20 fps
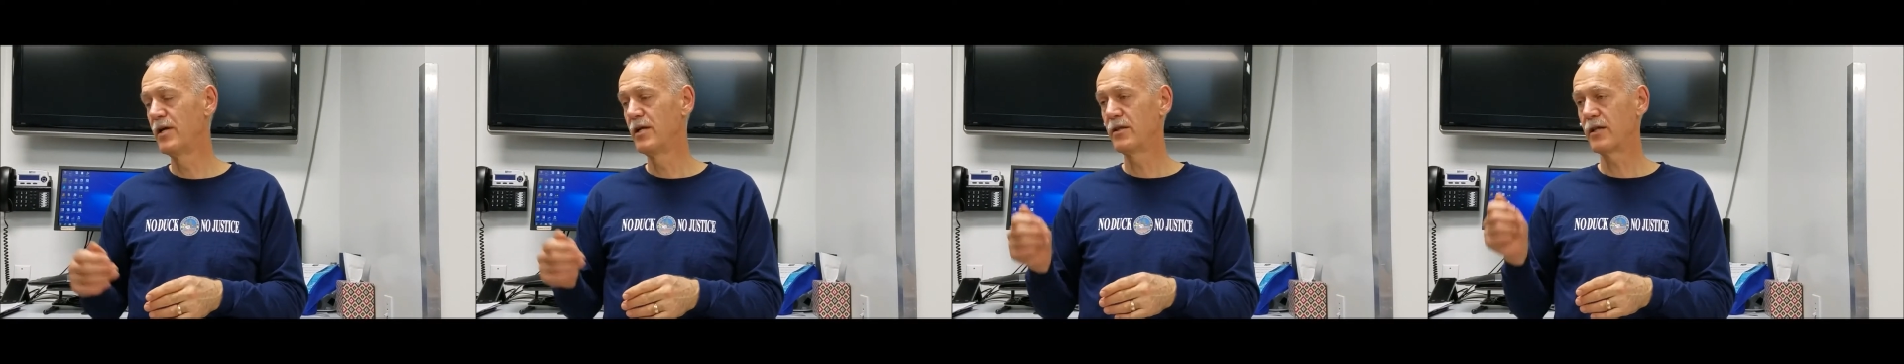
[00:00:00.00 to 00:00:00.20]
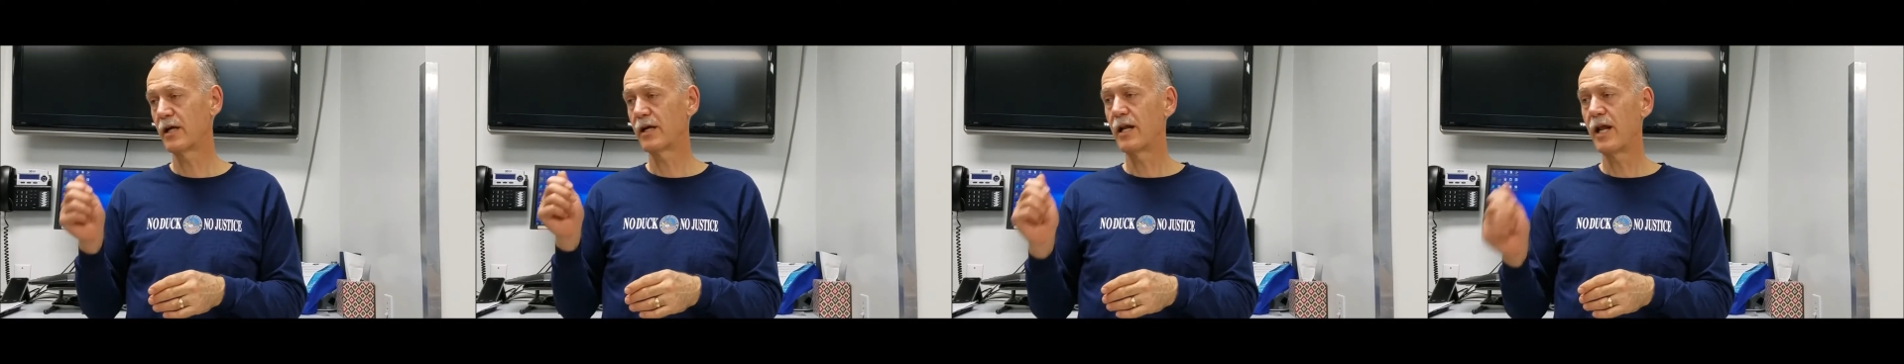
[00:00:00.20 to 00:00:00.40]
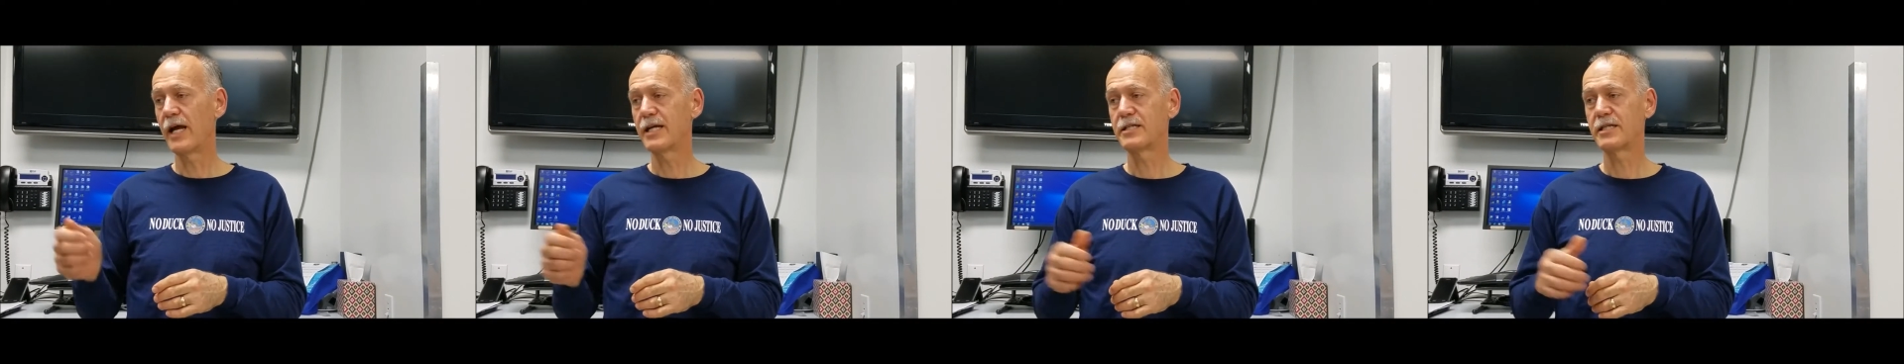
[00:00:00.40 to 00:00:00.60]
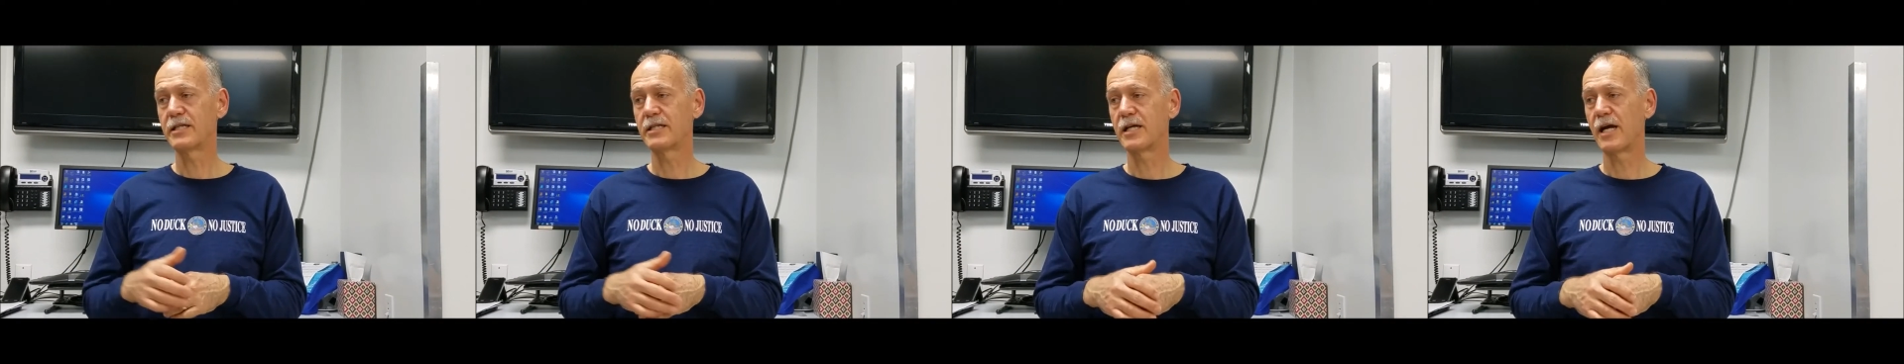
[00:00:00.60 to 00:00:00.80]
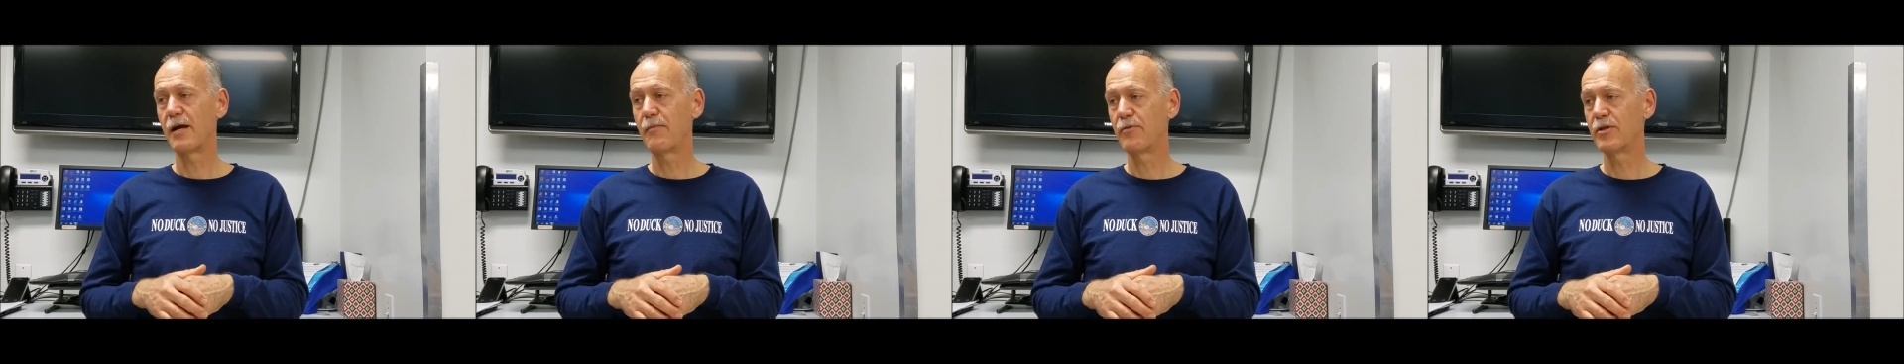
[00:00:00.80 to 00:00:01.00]
The classic
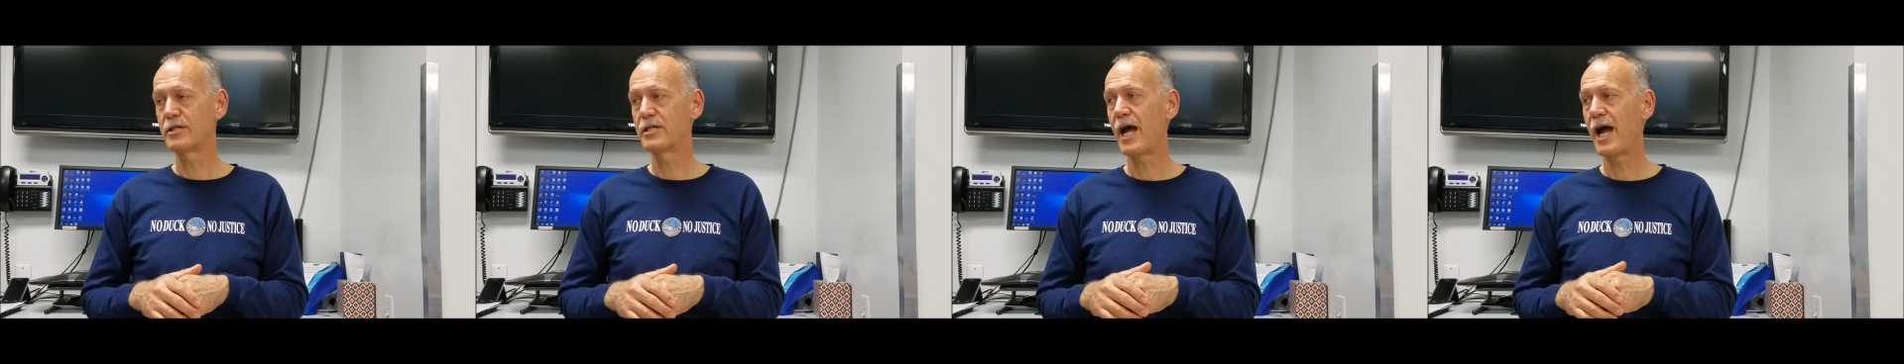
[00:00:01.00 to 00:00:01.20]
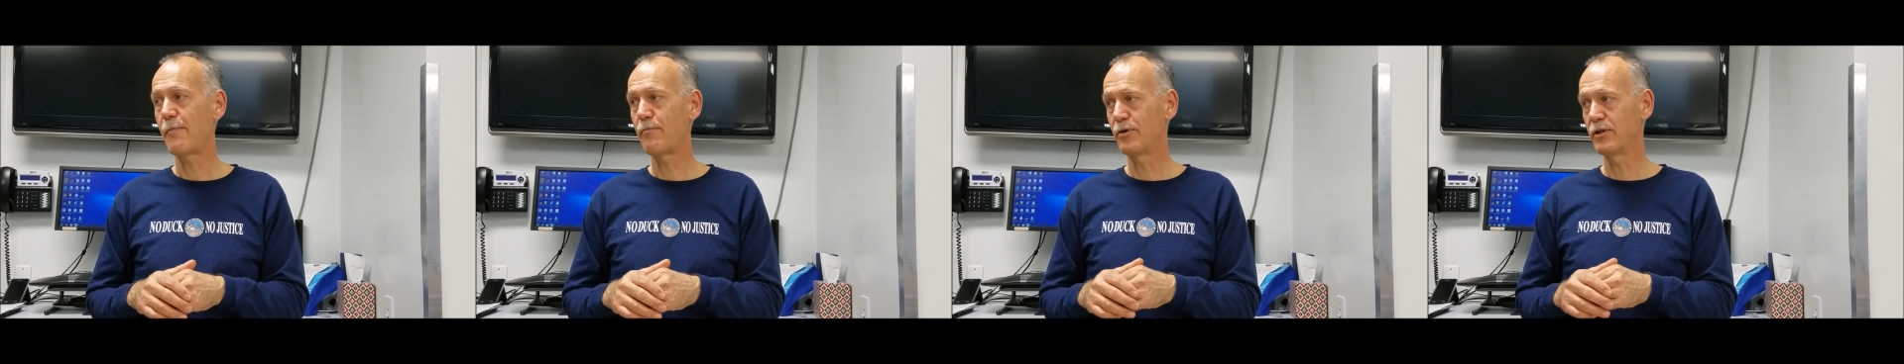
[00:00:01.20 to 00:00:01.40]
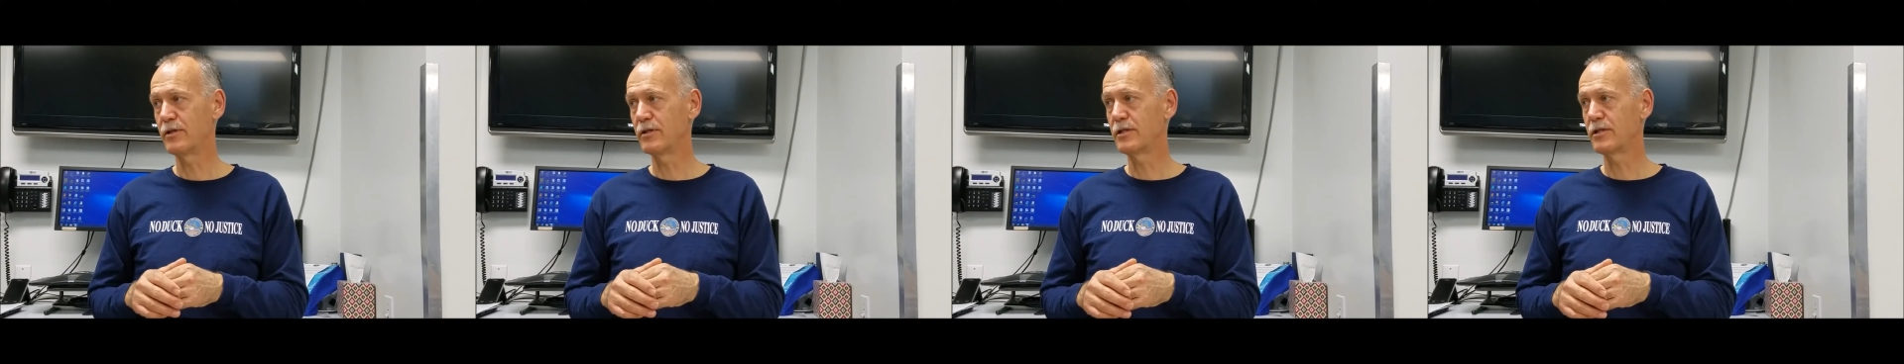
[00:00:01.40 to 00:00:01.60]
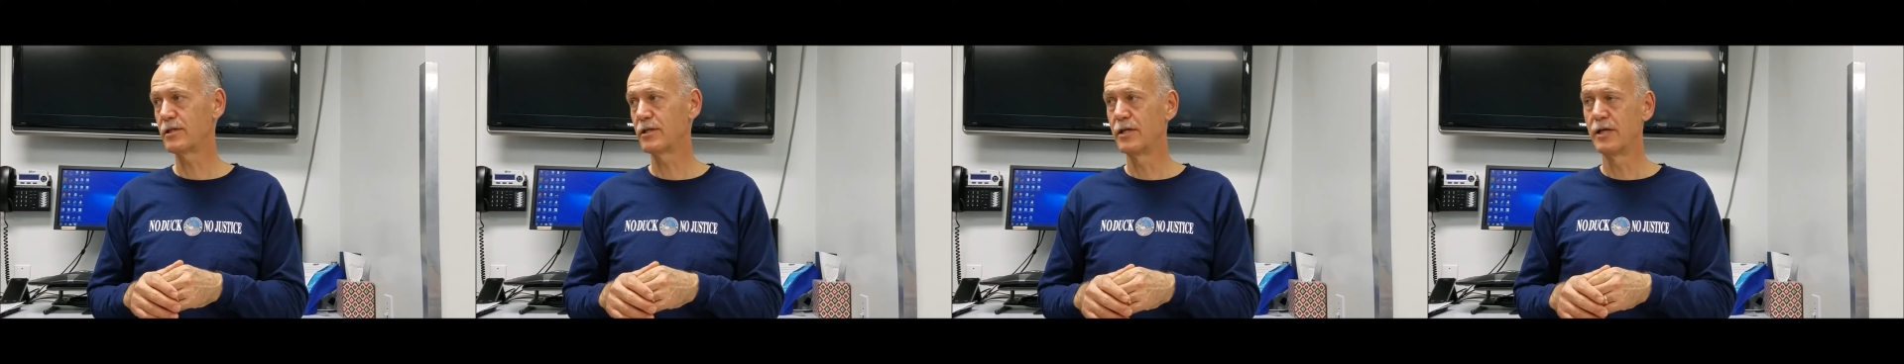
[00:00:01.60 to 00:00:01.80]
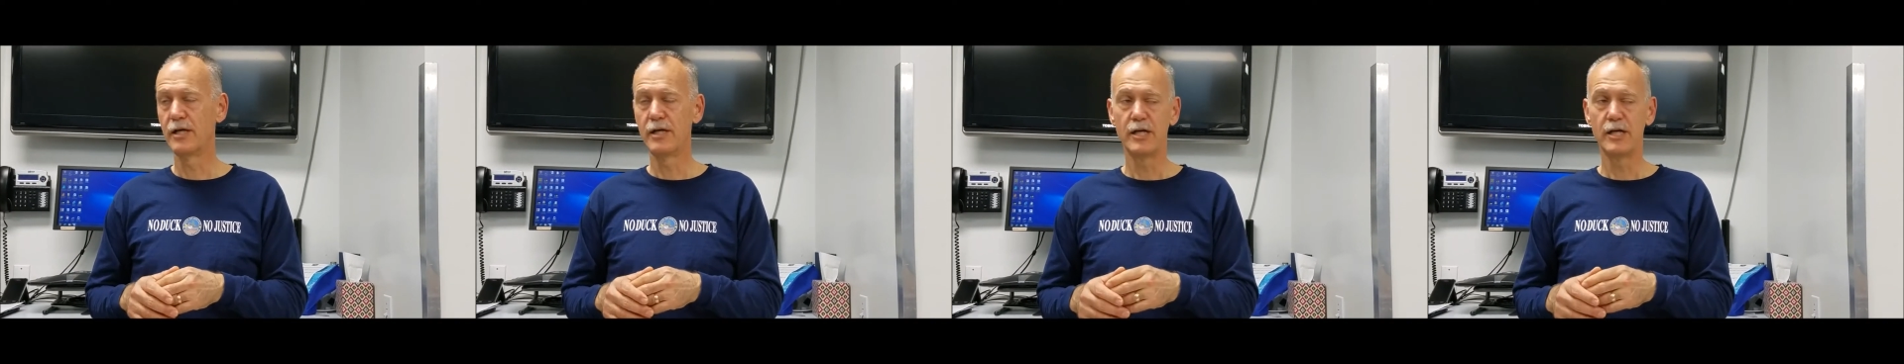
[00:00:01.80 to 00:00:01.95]
time this happens